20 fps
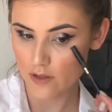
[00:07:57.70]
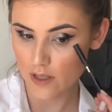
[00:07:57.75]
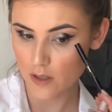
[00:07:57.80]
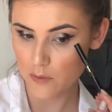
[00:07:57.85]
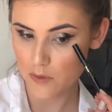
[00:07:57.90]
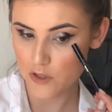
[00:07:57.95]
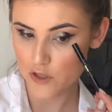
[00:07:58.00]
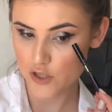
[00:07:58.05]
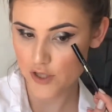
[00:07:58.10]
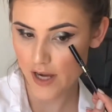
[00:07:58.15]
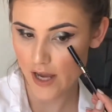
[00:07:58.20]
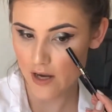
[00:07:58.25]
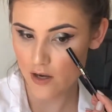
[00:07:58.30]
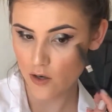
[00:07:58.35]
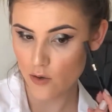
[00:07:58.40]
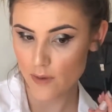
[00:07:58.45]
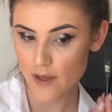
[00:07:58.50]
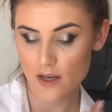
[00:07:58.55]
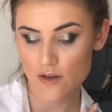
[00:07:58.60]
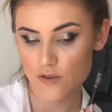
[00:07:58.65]
the liquid
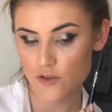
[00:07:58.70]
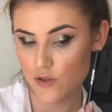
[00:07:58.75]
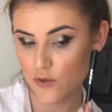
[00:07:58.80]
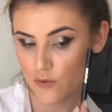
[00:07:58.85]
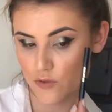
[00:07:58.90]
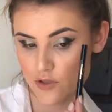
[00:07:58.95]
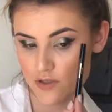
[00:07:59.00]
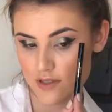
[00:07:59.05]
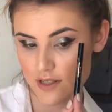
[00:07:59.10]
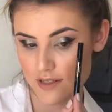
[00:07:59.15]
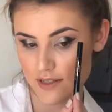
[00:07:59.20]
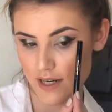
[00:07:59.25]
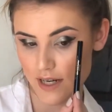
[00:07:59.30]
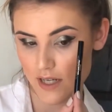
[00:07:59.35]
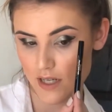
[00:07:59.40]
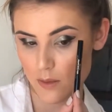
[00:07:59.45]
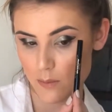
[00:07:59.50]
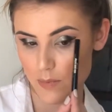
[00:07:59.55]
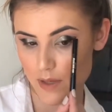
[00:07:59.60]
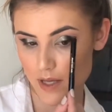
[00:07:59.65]
shadow and do just a tiny